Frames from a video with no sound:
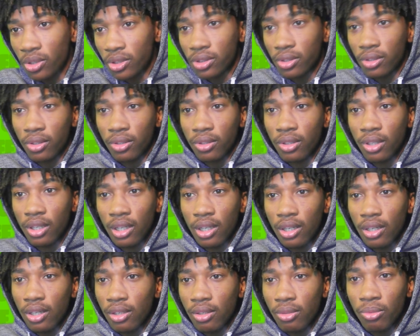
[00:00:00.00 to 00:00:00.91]
So
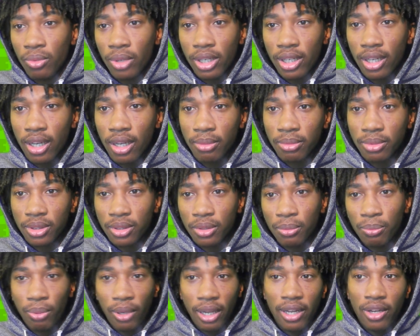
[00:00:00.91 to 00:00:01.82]
when it comes
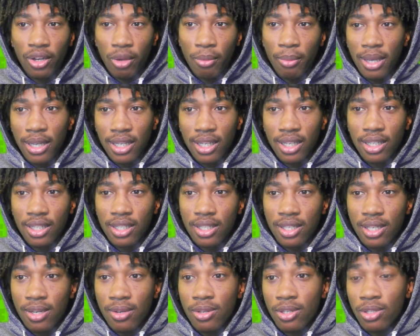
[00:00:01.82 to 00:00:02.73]
to plan on making any
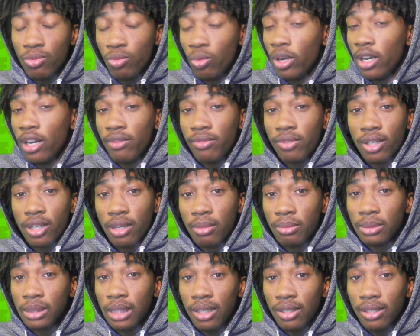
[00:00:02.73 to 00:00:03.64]
series, whatever
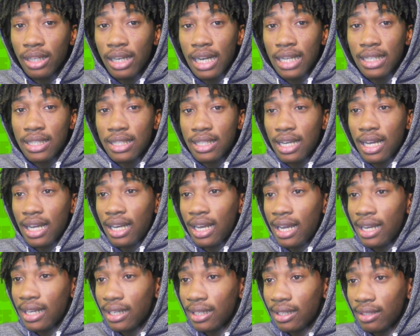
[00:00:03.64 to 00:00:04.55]
comes out that I see I
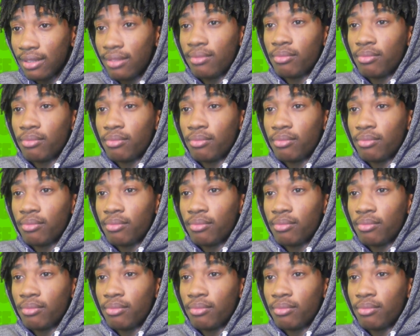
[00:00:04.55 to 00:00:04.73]
like,